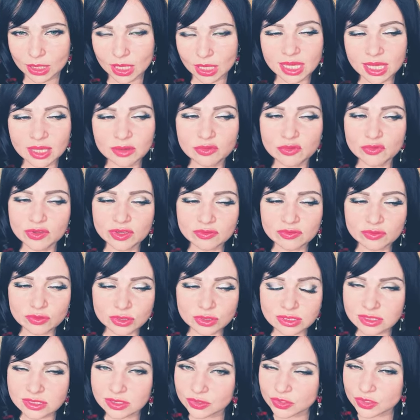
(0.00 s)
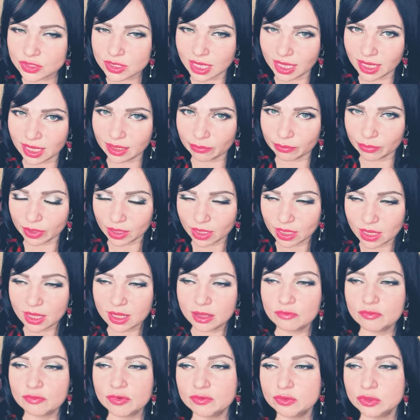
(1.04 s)
If we were the same,
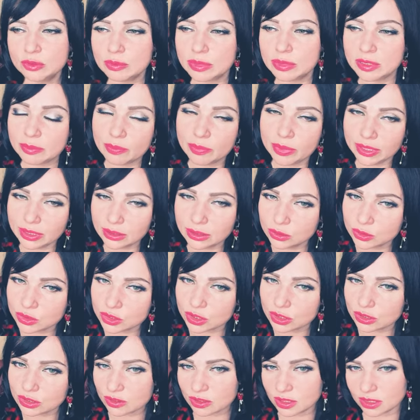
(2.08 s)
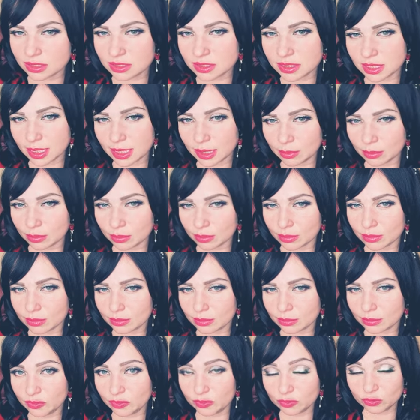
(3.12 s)
we would be built the same.
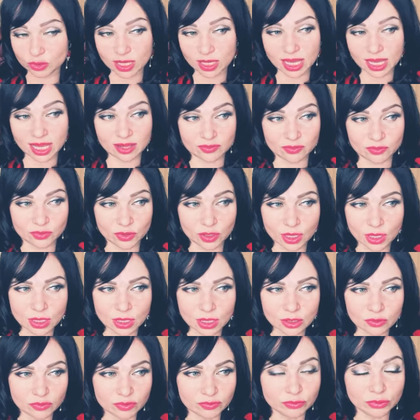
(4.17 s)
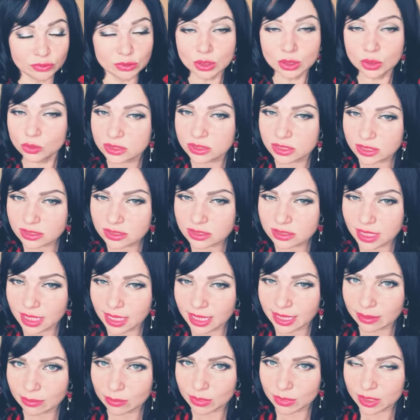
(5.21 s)
We would have, we would look the
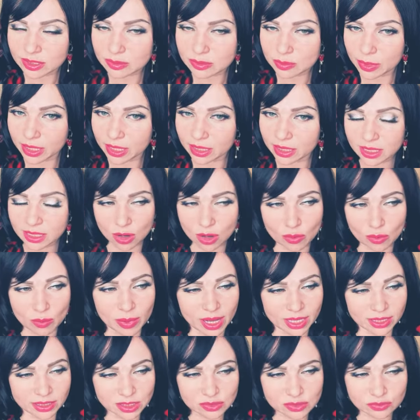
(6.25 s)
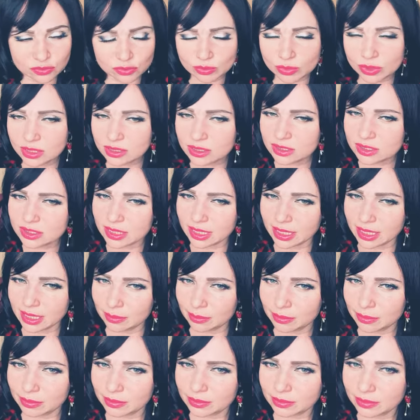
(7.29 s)
same as men. Our bodies would be the
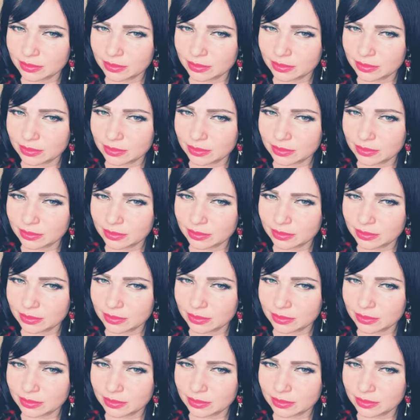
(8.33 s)
same.